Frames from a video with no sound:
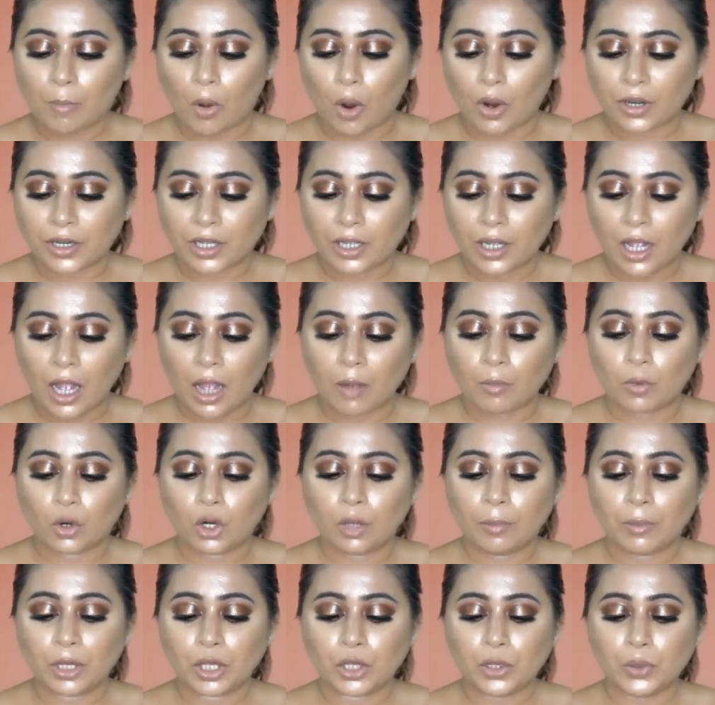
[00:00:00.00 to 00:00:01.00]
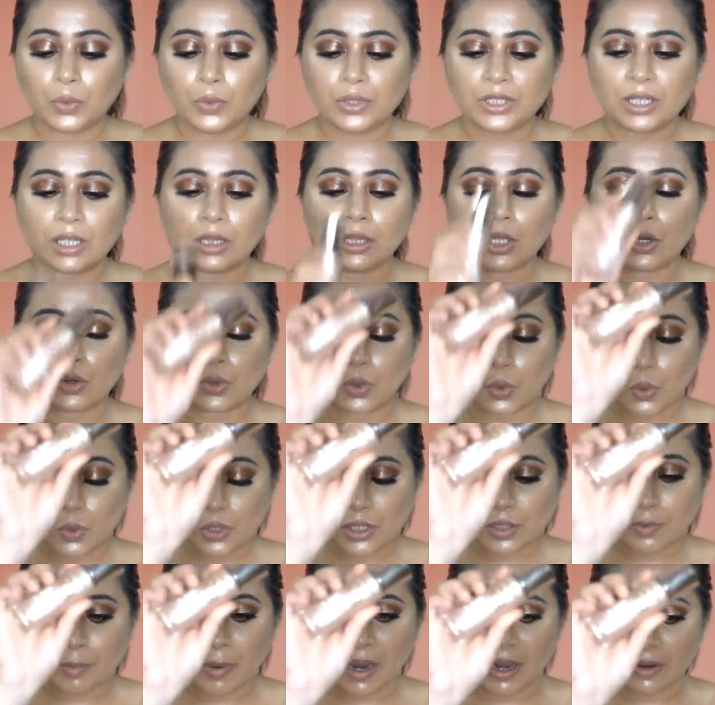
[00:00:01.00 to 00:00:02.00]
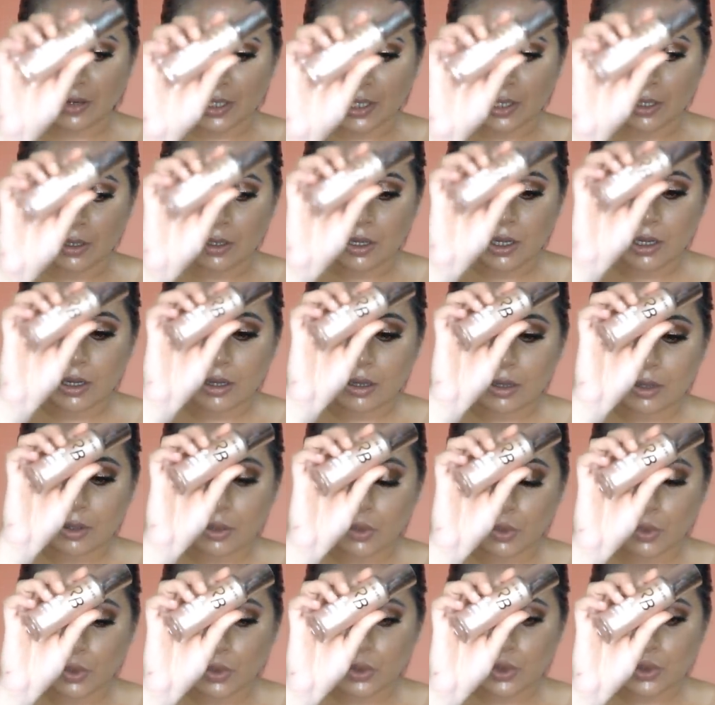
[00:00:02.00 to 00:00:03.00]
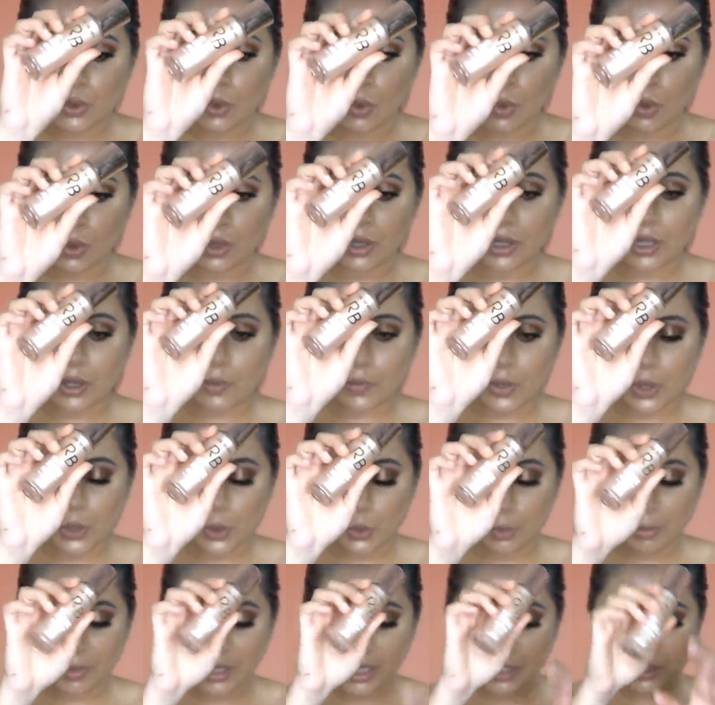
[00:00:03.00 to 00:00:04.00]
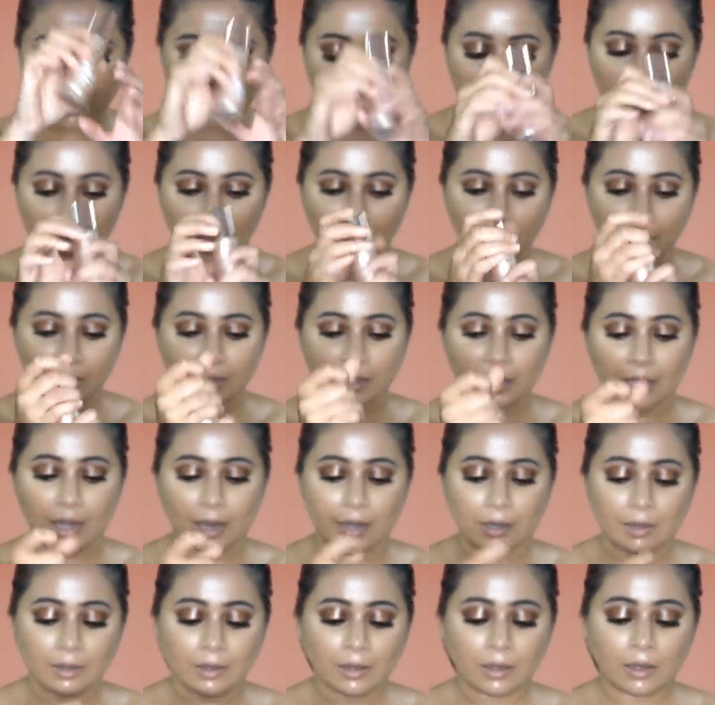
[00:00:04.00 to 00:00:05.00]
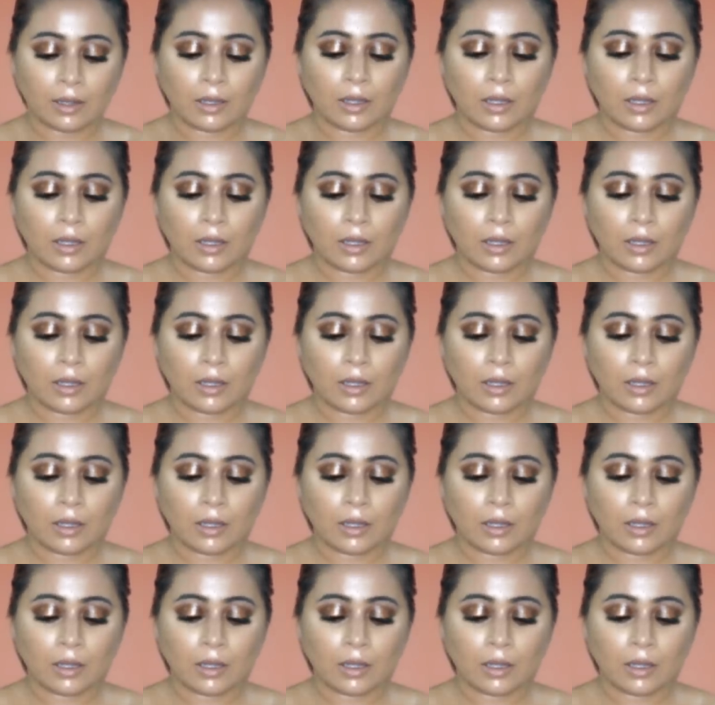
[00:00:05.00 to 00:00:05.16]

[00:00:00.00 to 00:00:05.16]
body, I'm going to be using the Roseberry Rose Gold Liquid Illuminator back again.